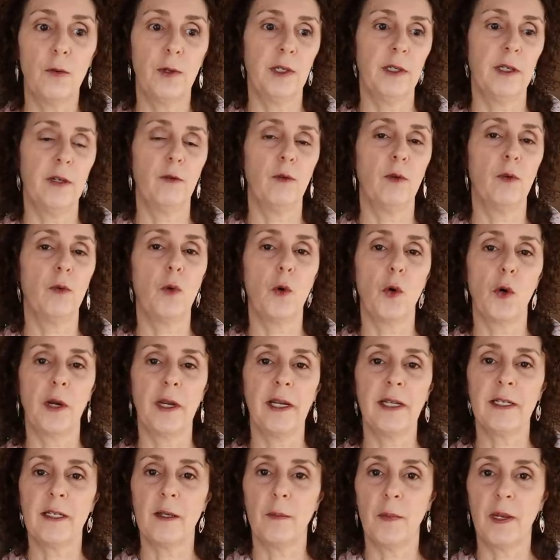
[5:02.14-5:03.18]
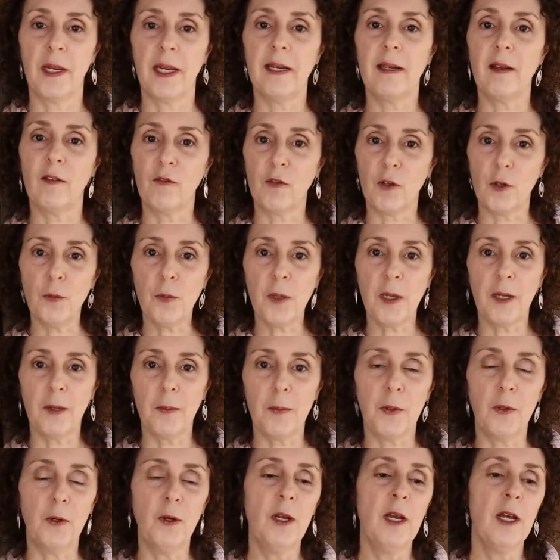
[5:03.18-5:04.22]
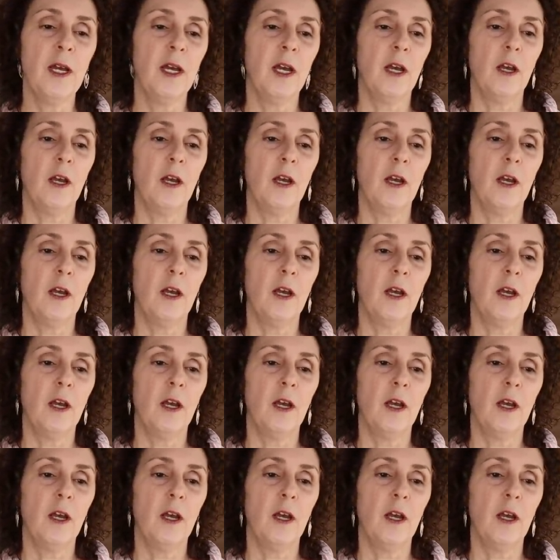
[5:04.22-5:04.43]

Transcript: really rewarding to meet a few people